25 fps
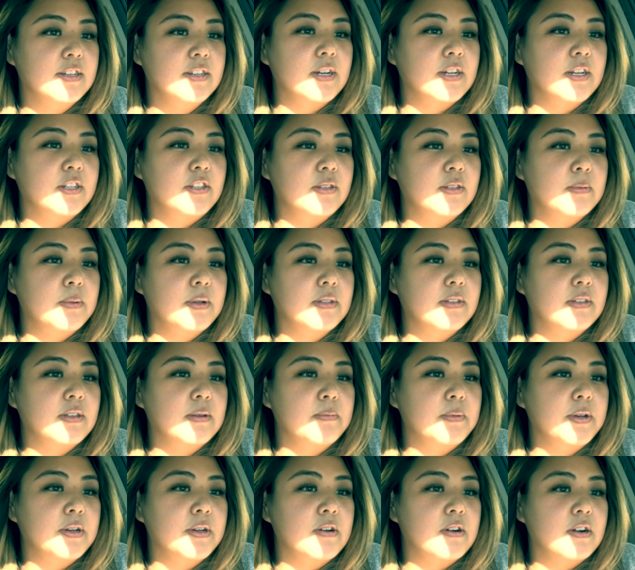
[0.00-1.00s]
Yeah, she's about to
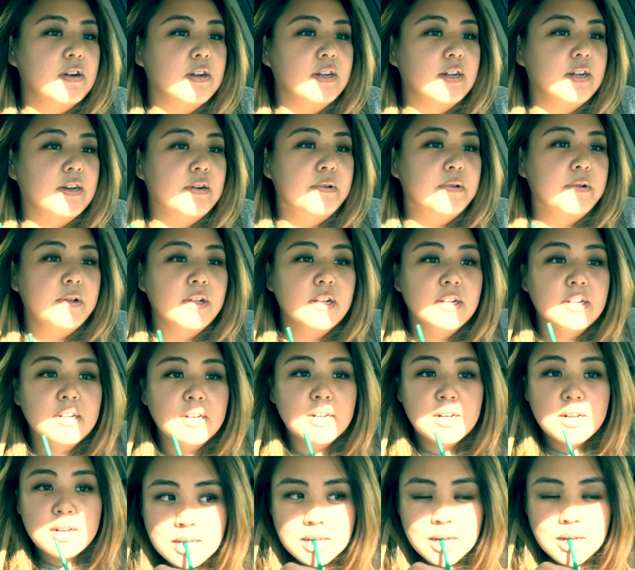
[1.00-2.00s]
hit my car
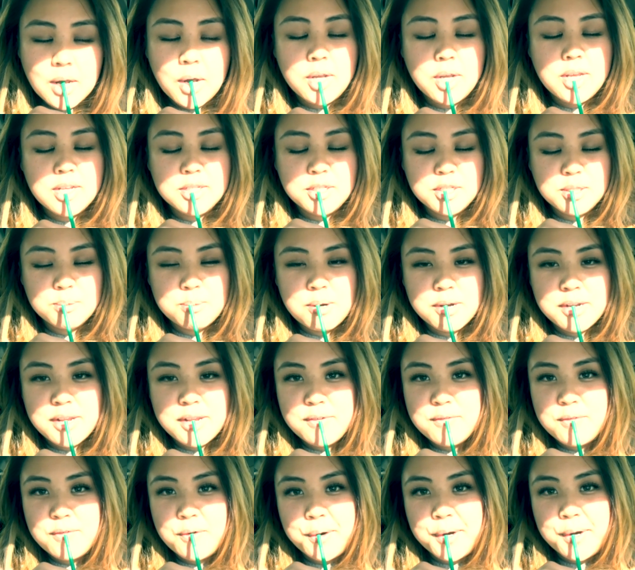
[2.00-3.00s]
now. Okay, she's
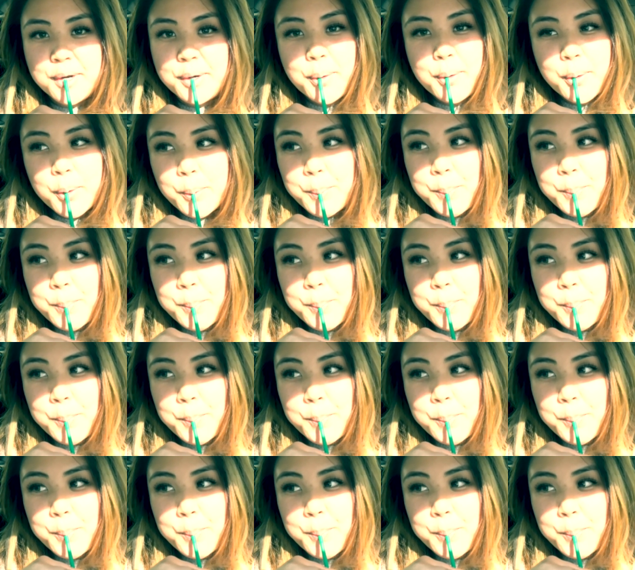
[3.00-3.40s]
parking forward.